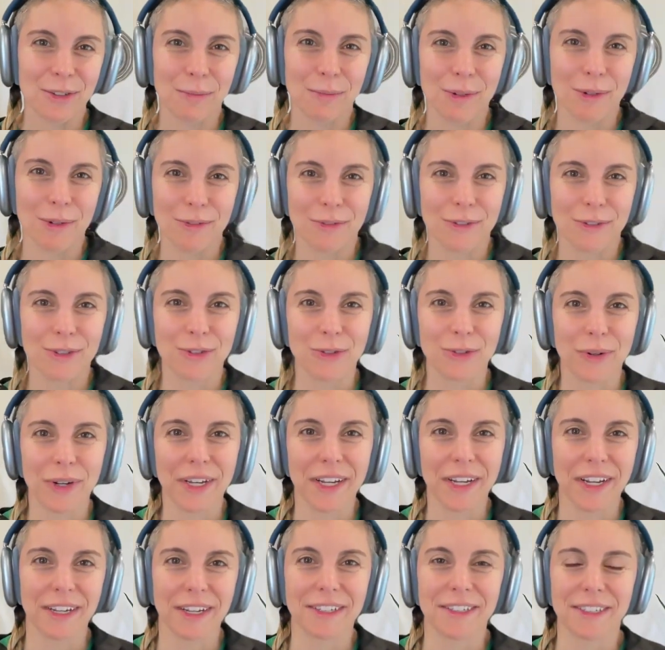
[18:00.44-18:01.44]
you so much for
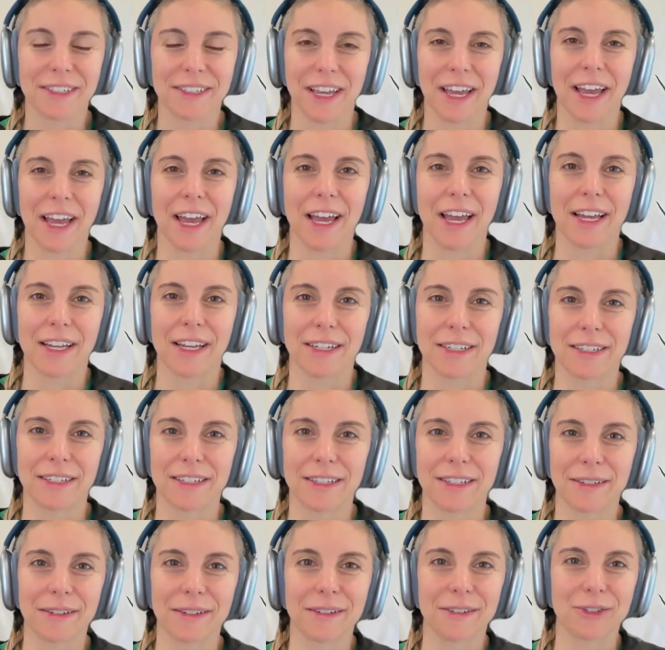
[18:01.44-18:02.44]
joining us
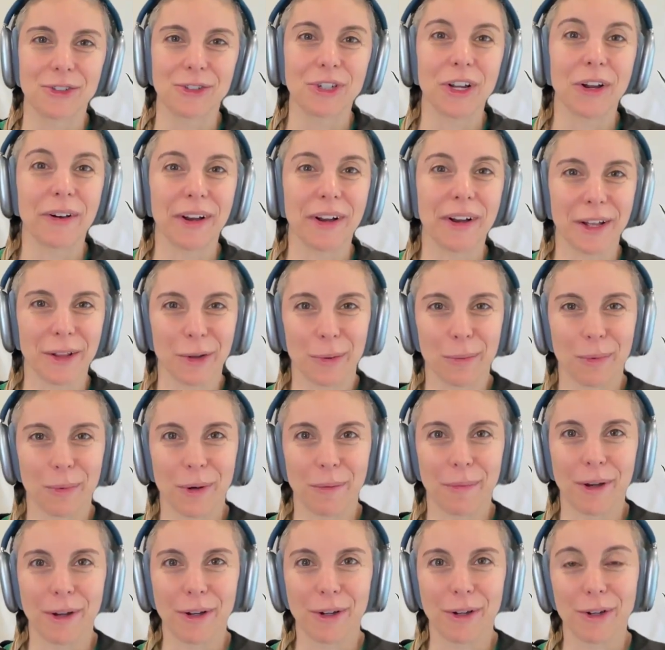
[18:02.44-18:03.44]
and sharing a little
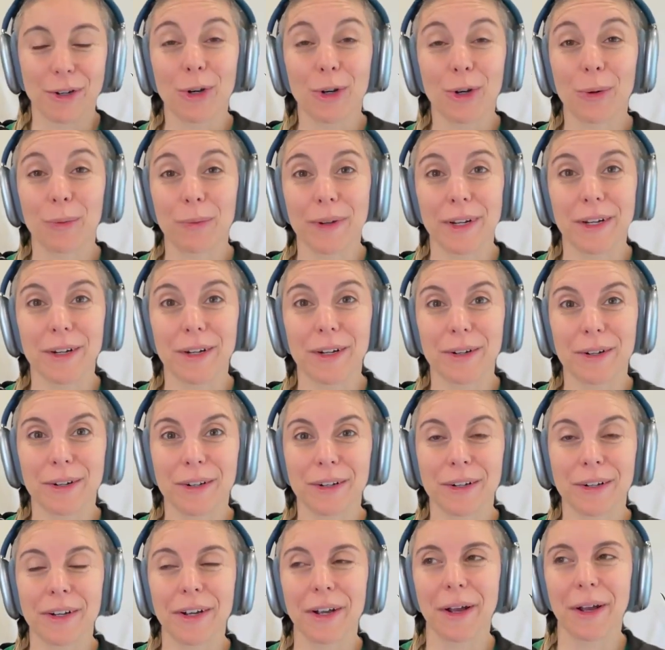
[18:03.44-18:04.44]
bit about your
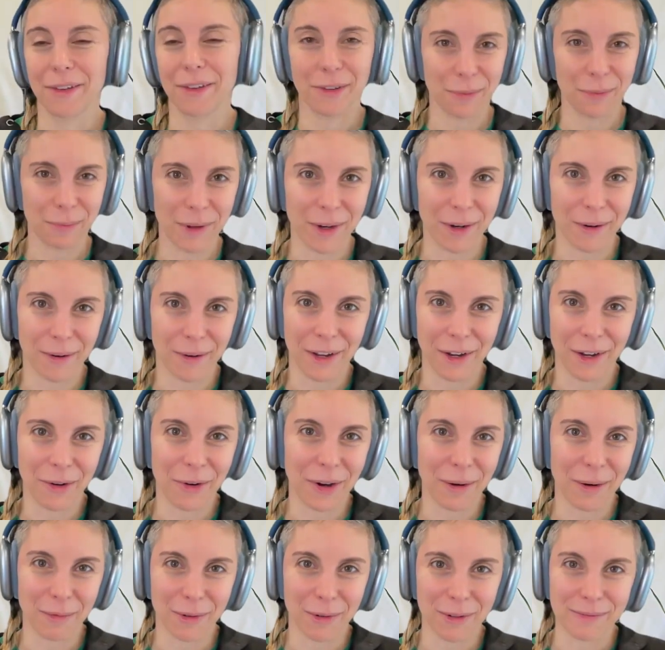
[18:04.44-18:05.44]
career. This has been
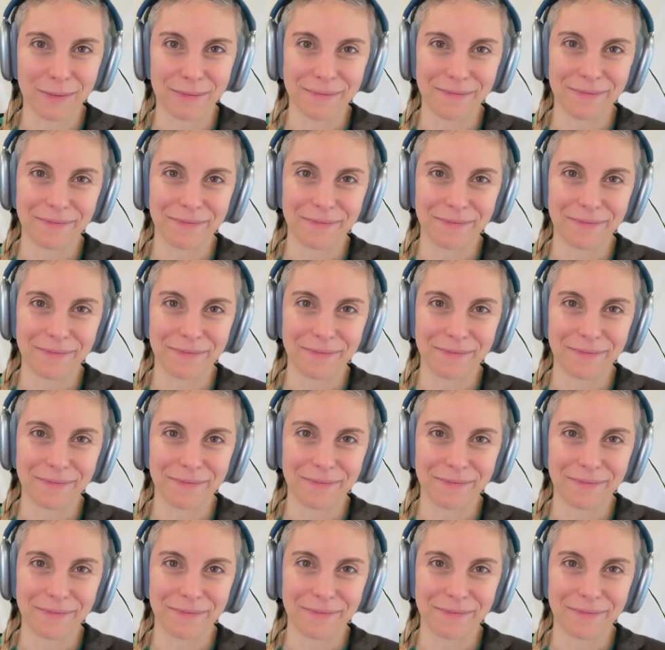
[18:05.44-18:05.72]
incredible.